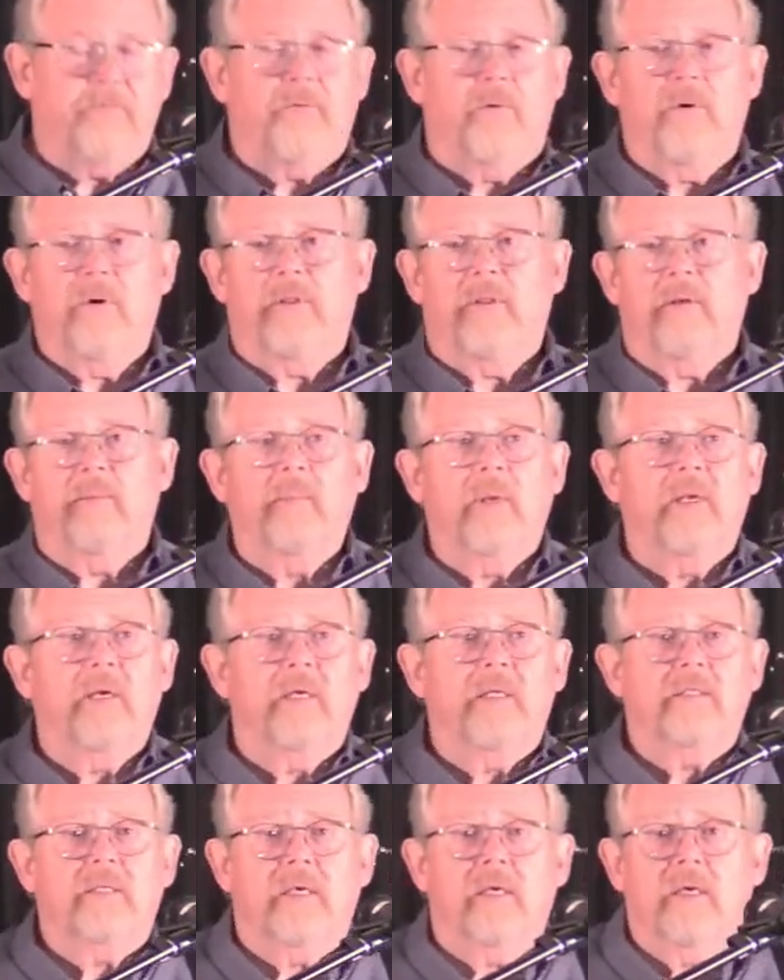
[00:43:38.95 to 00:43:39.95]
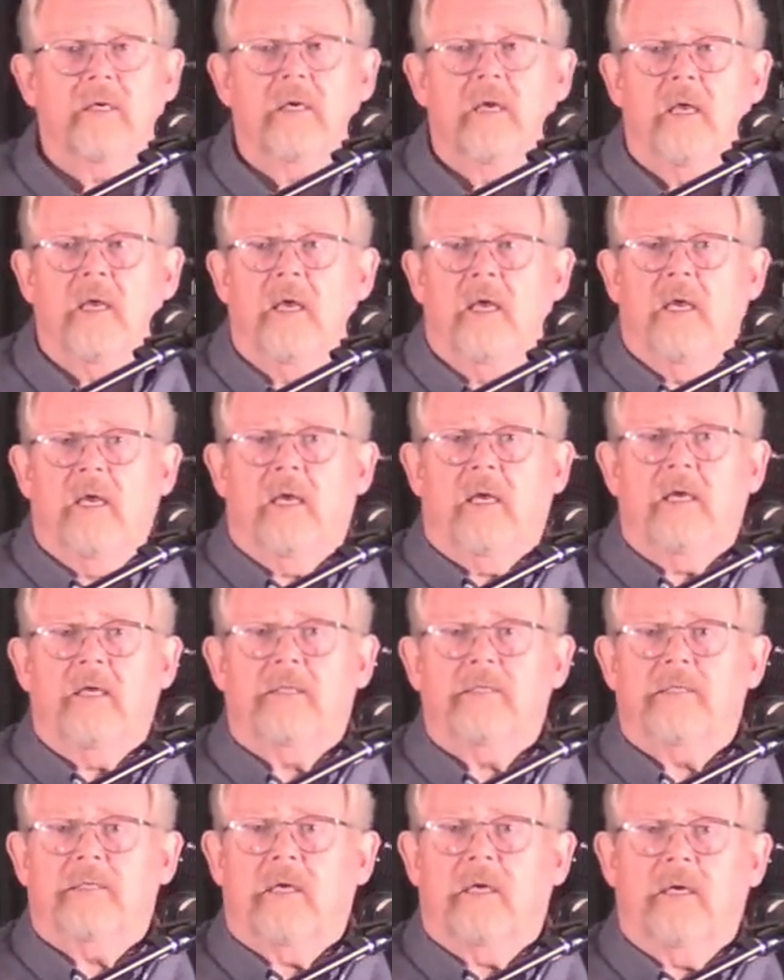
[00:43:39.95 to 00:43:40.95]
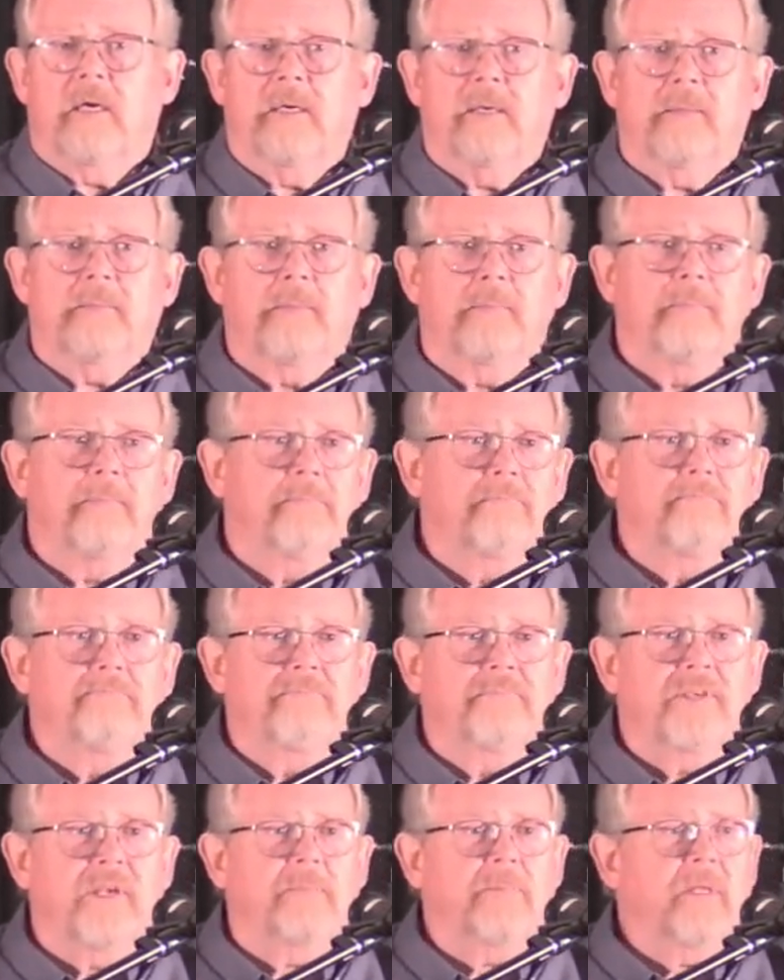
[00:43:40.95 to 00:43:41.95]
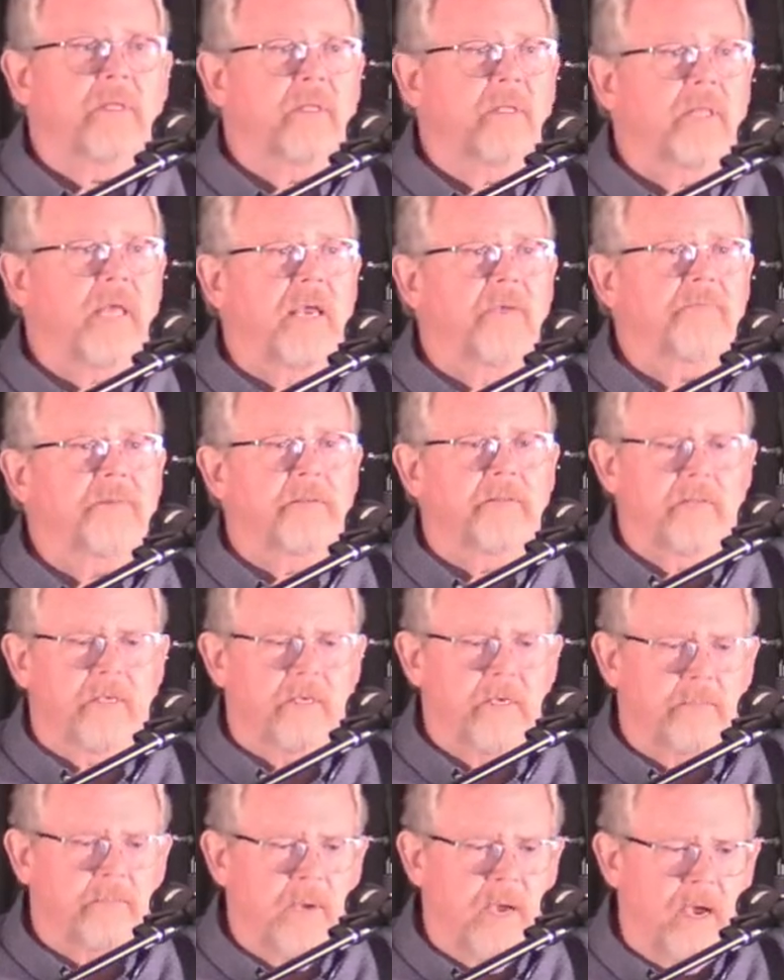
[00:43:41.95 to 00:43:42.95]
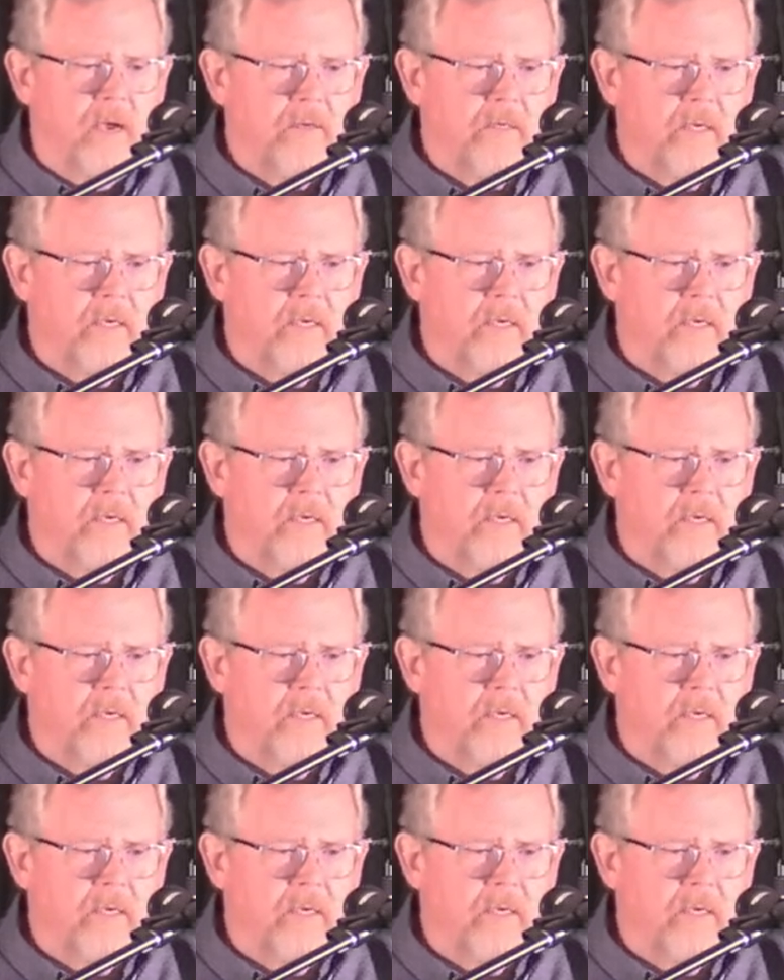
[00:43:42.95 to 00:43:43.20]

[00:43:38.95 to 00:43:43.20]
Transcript: for them. And it's a, it's a, something that they have to think about.